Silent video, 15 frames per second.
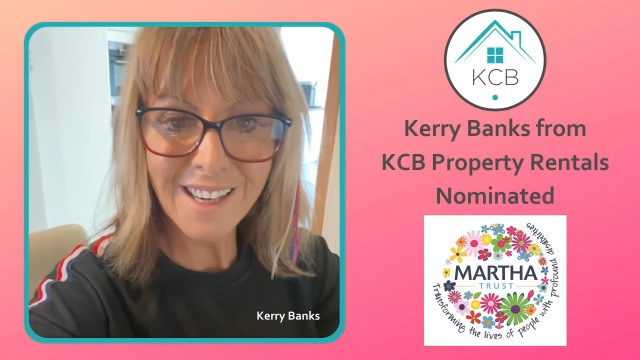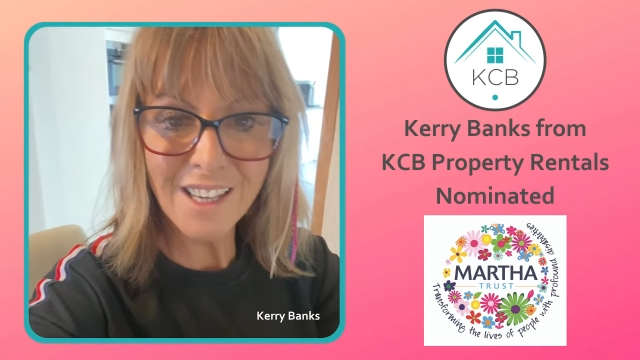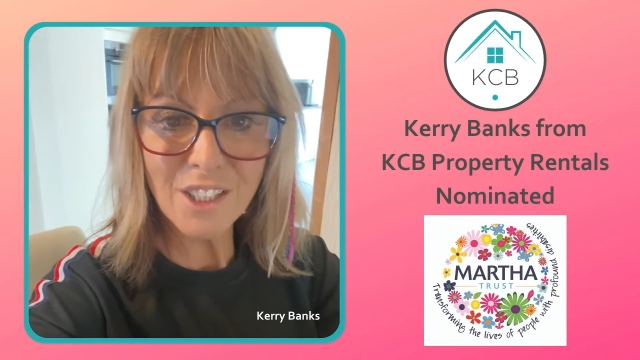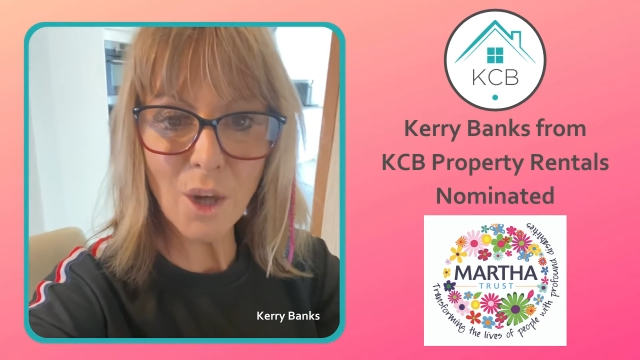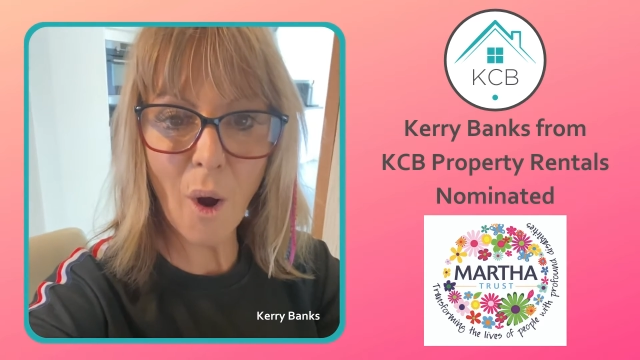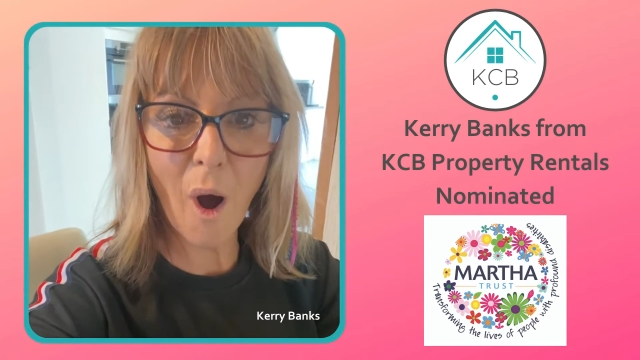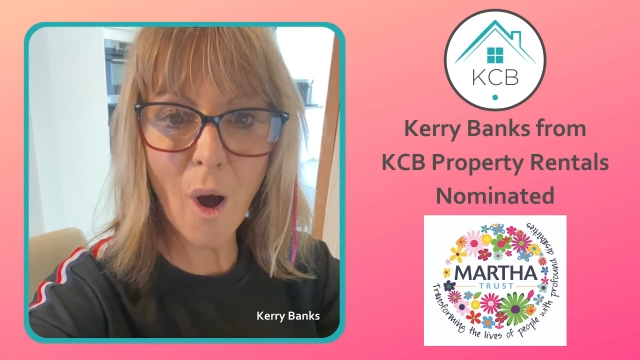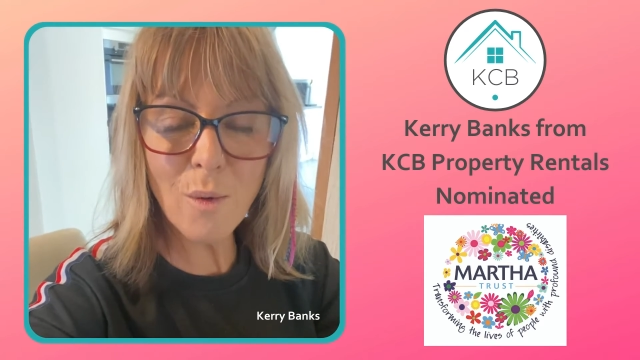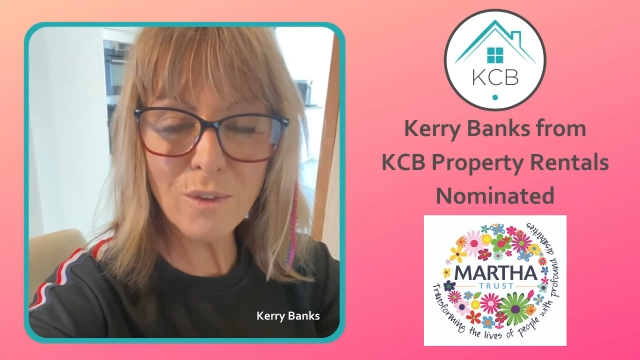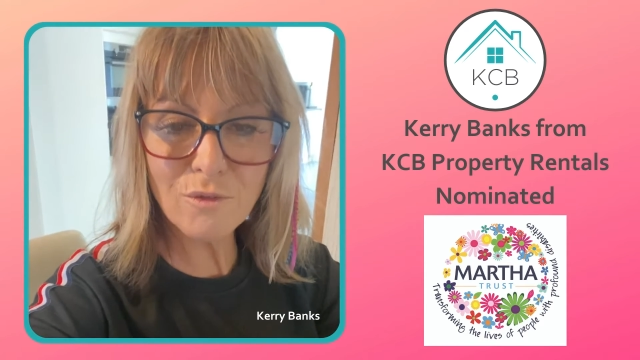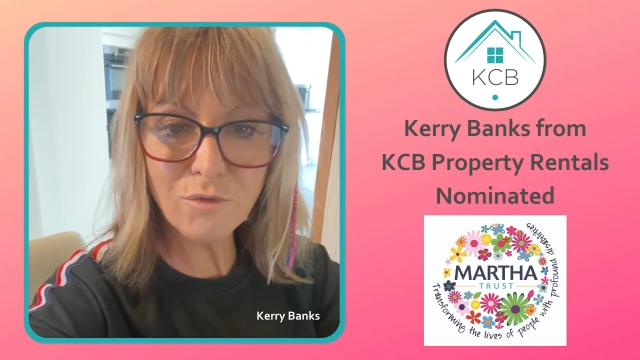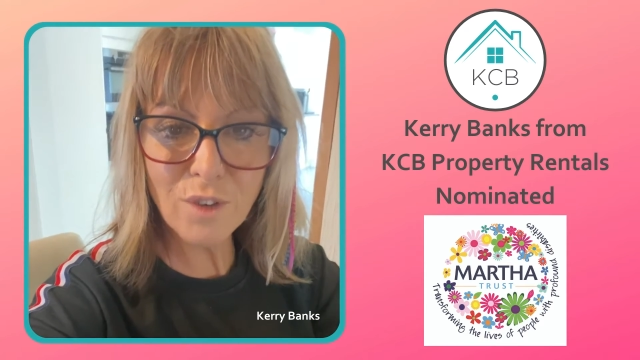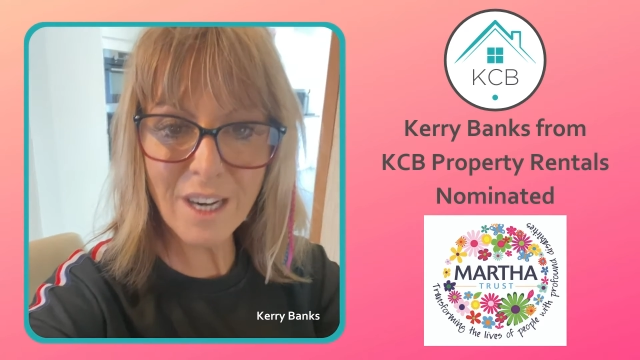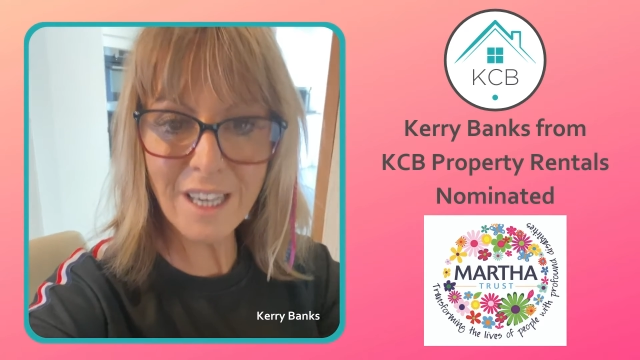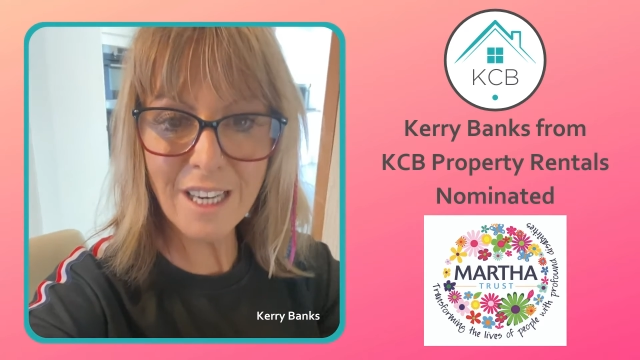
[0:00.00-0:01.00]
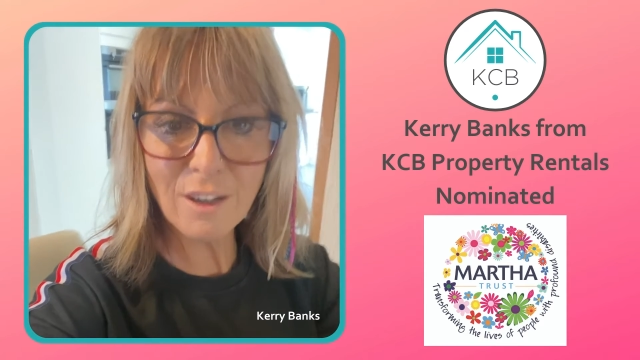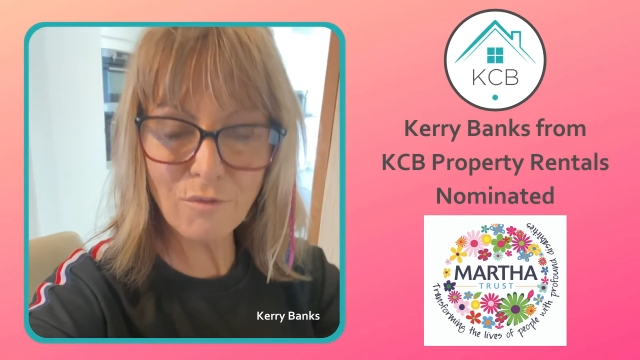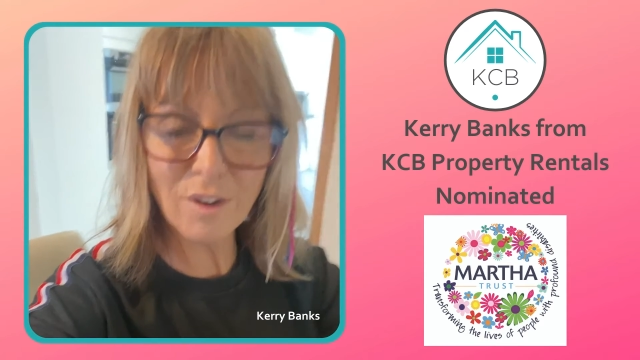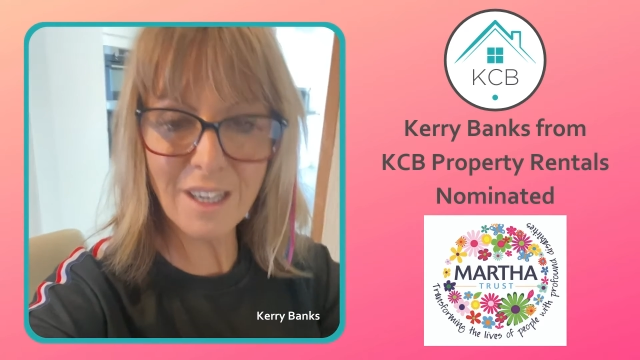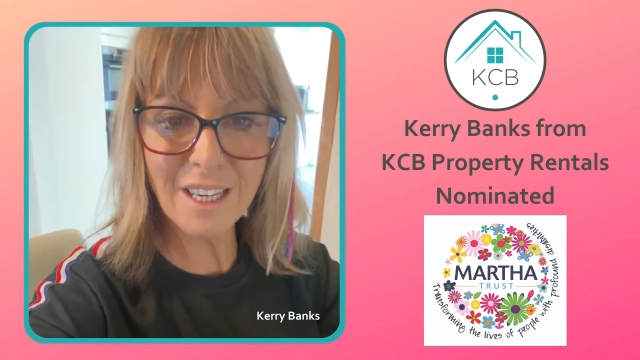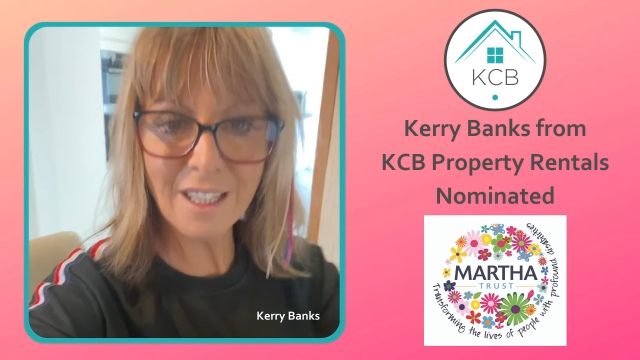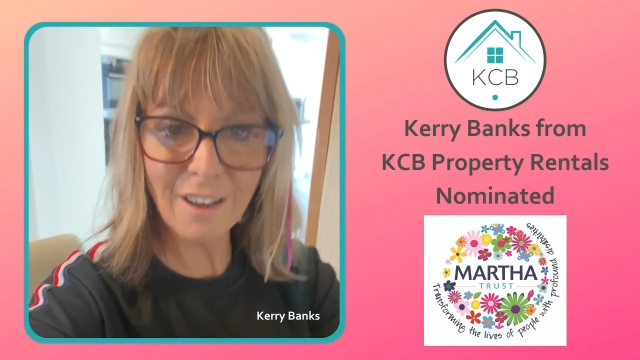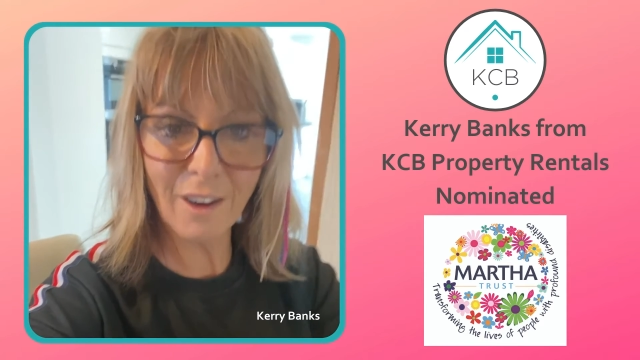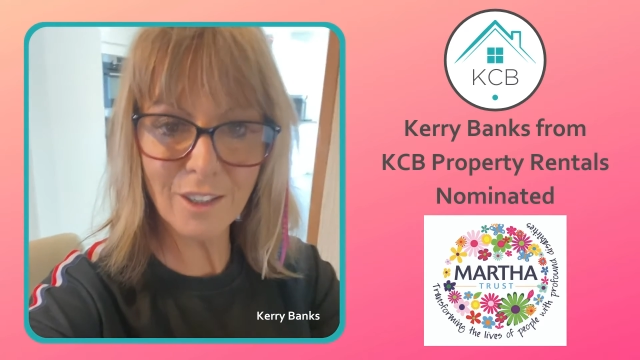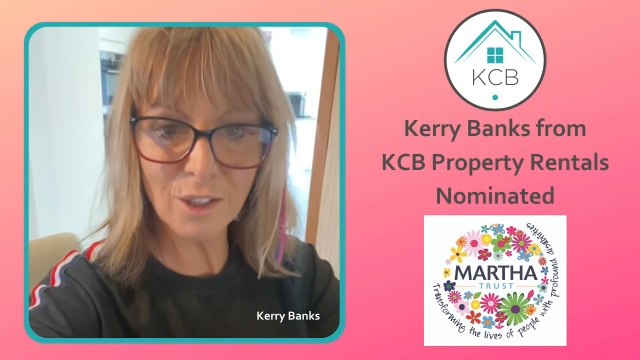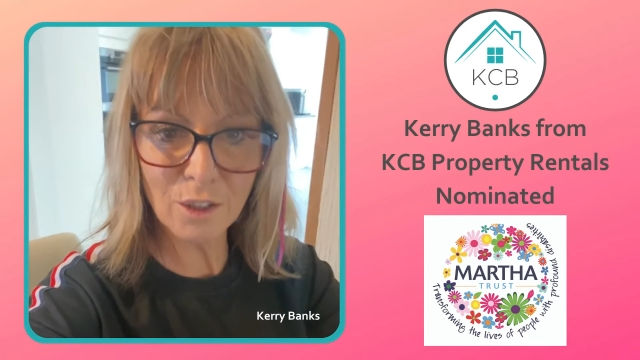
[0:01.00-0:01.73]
So I would really, really like